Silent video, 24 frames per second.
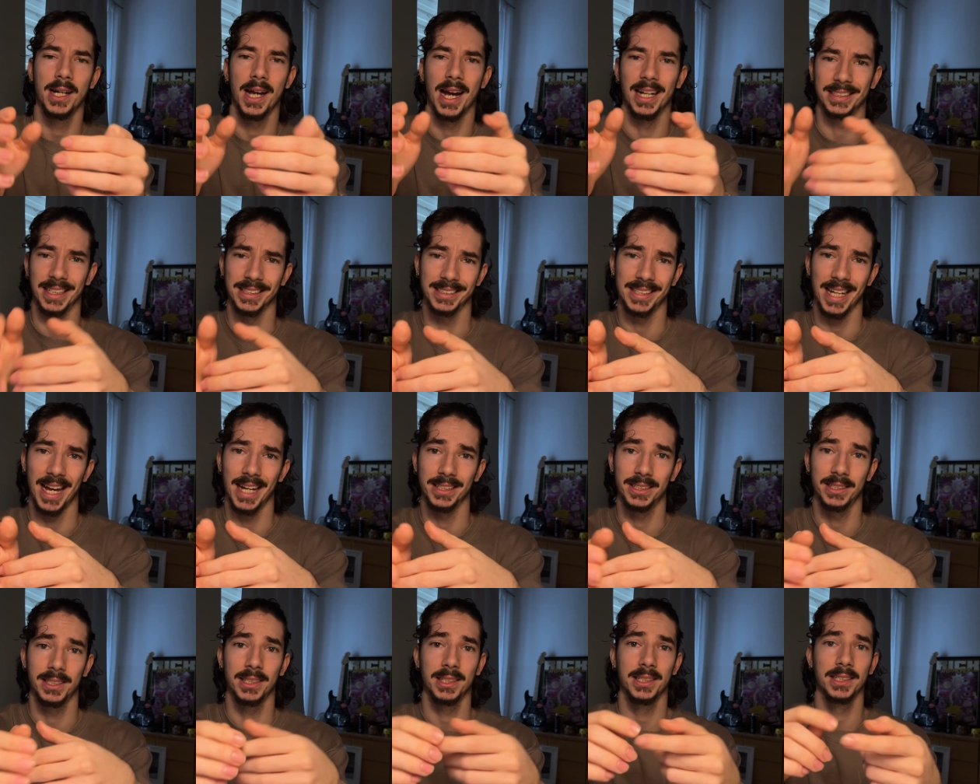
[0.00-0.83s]
As I
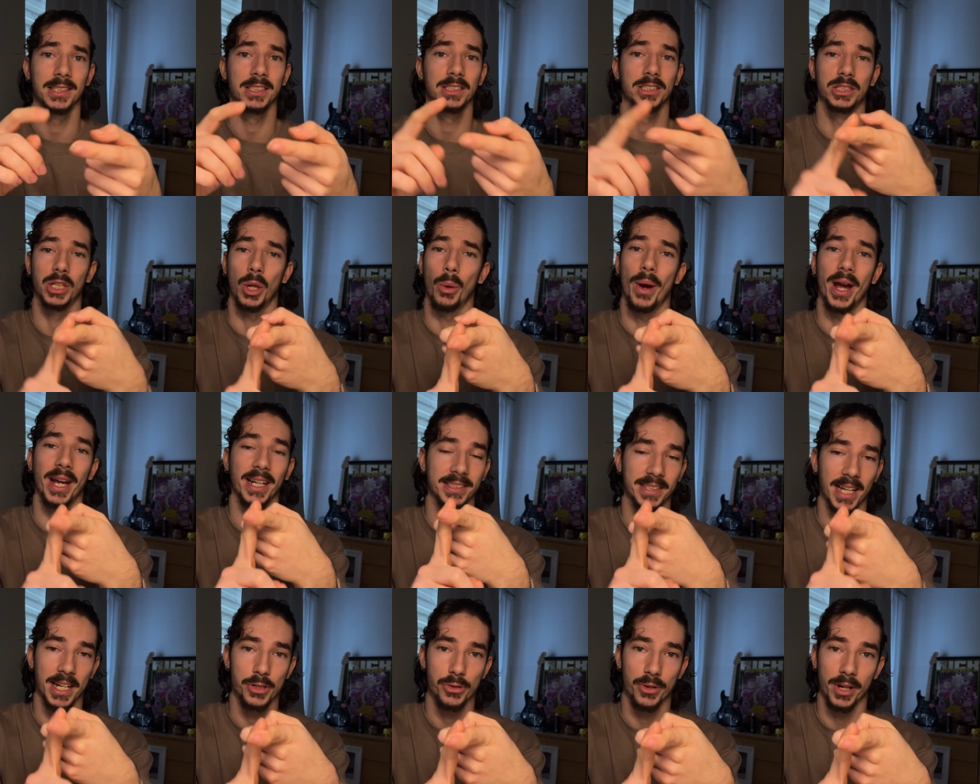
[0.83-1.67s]
said, slower
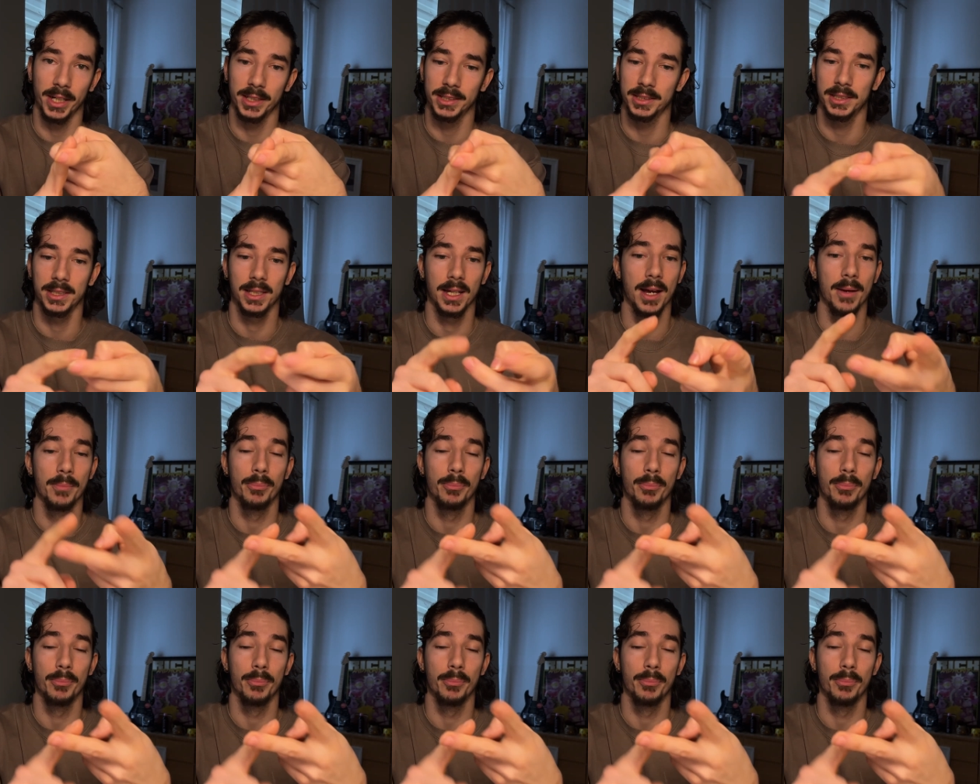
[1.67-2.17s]
eccentrics,